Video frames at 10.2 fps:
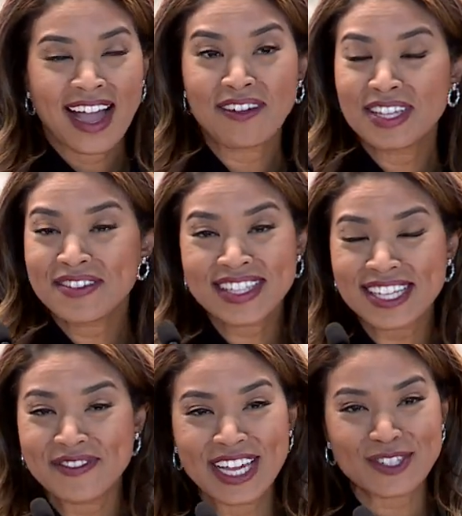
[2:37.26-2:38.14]
I've lived in
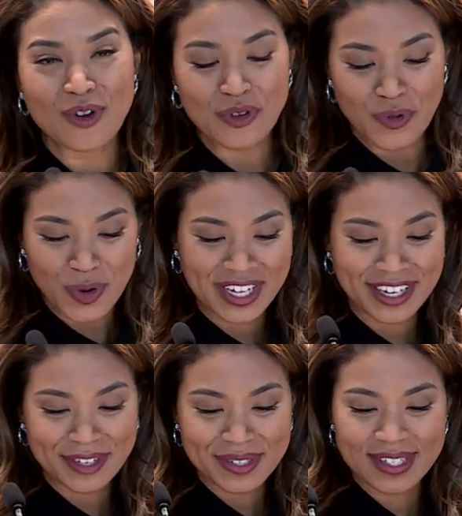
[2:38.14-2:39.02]
Las Vegas for over 40
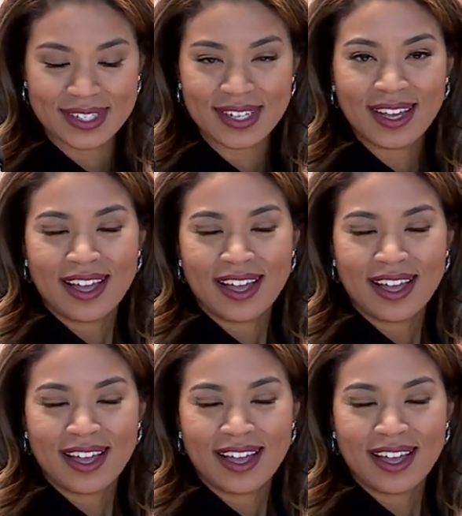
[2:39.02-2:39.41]
years.